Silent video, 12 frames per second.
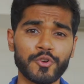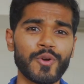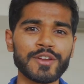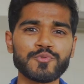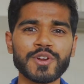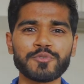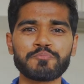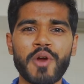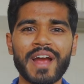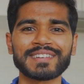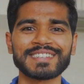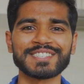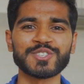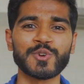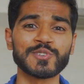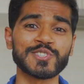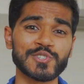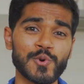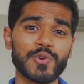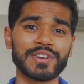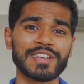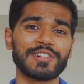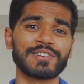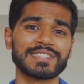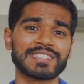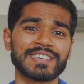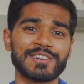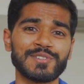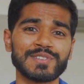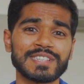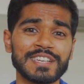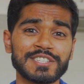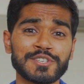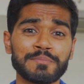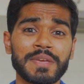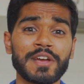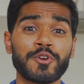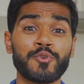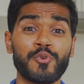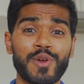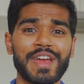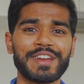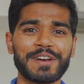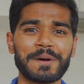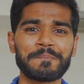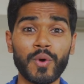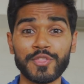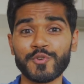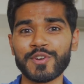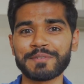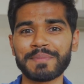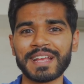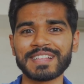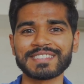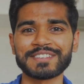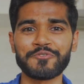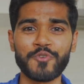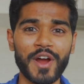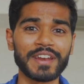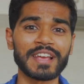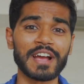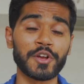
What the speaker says: great way to practice your storytelling skills is to be a creator. Whether it means writing